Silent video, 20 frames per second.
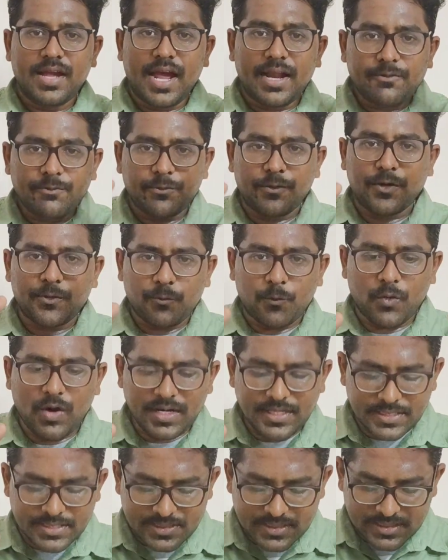and for
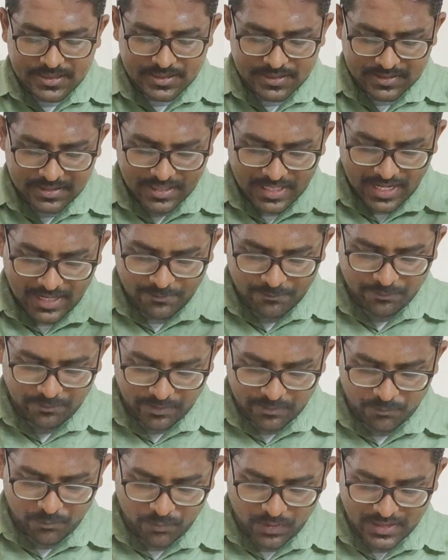
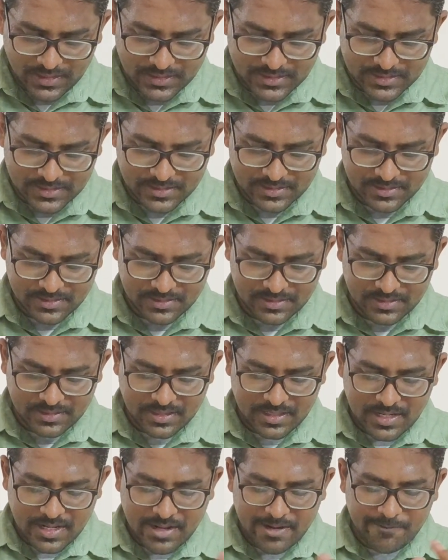once,
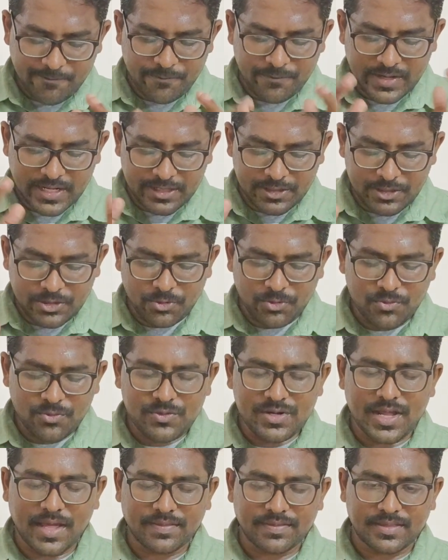if we do
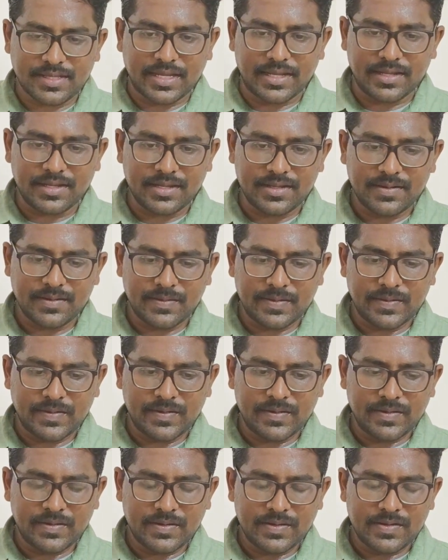nothing,
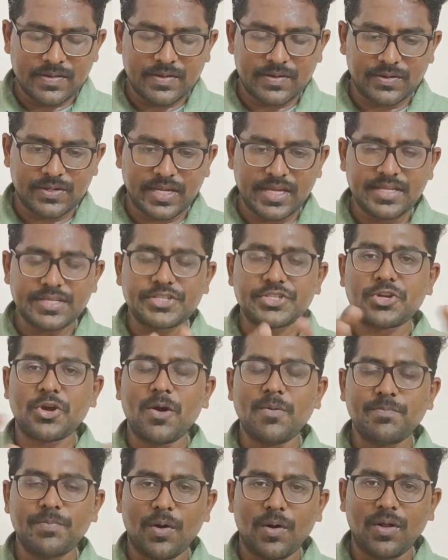okay,
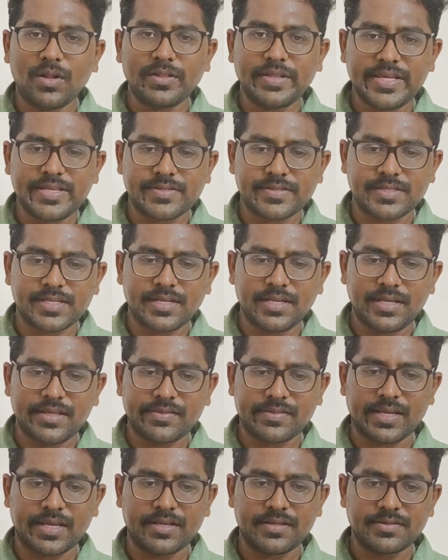stop all these
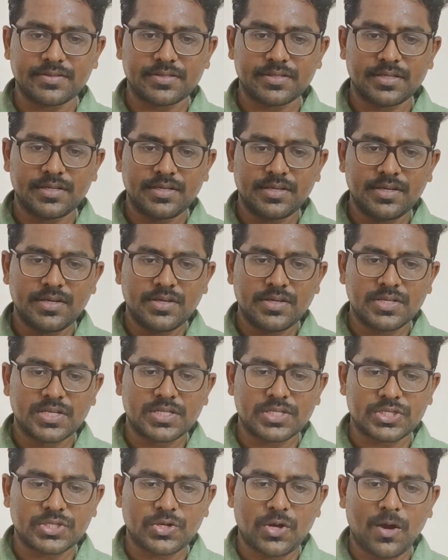silly things,
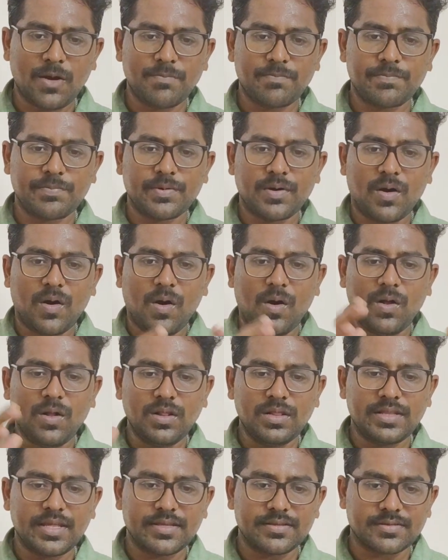stop
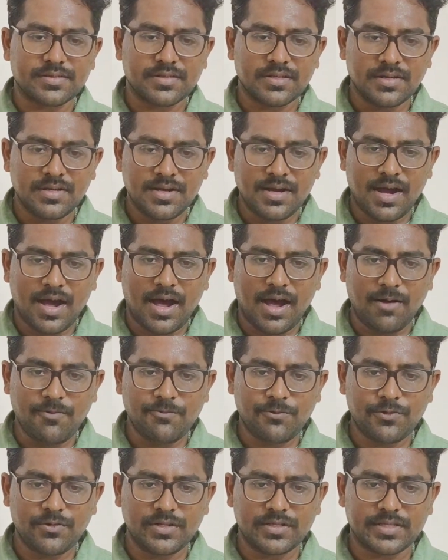all these
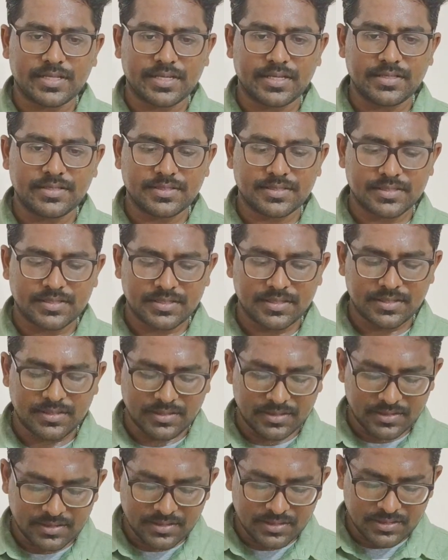harmful things,
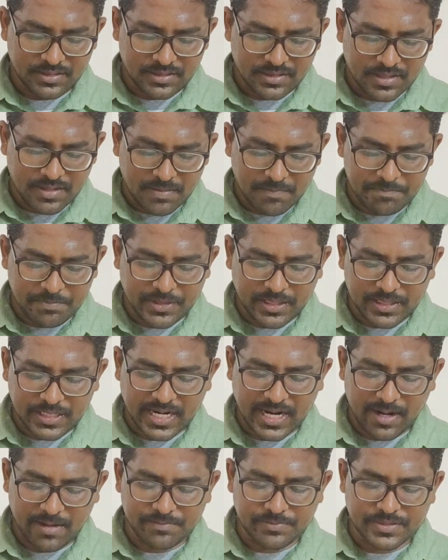
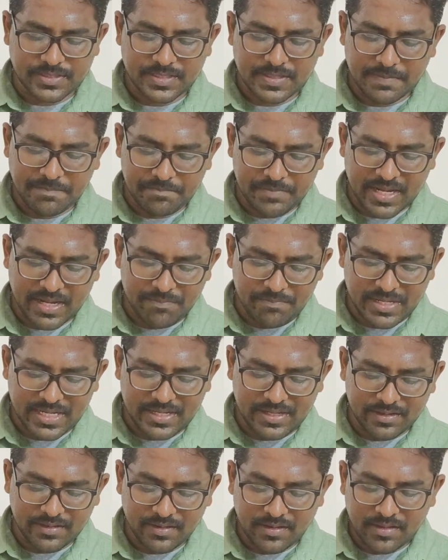perhaps,
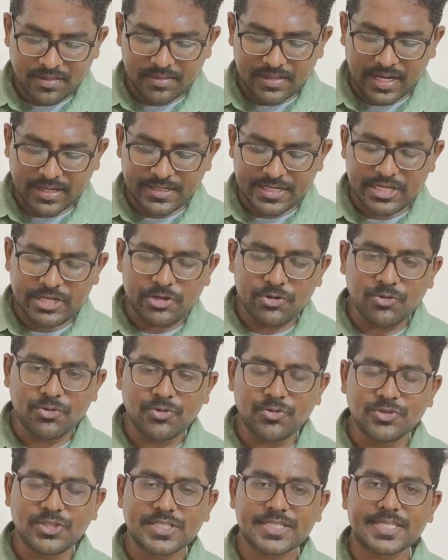maybe that
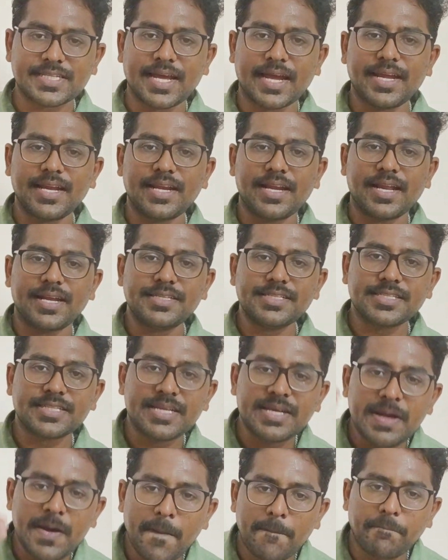huge silence
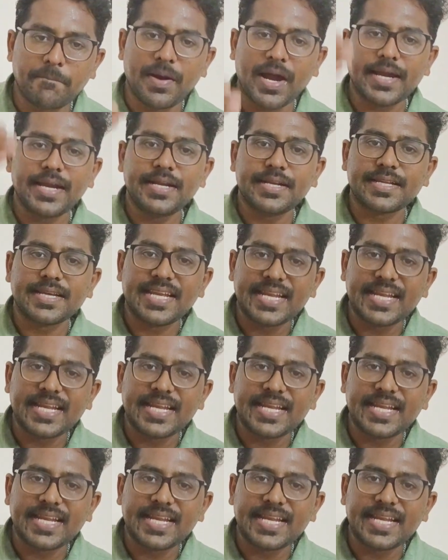might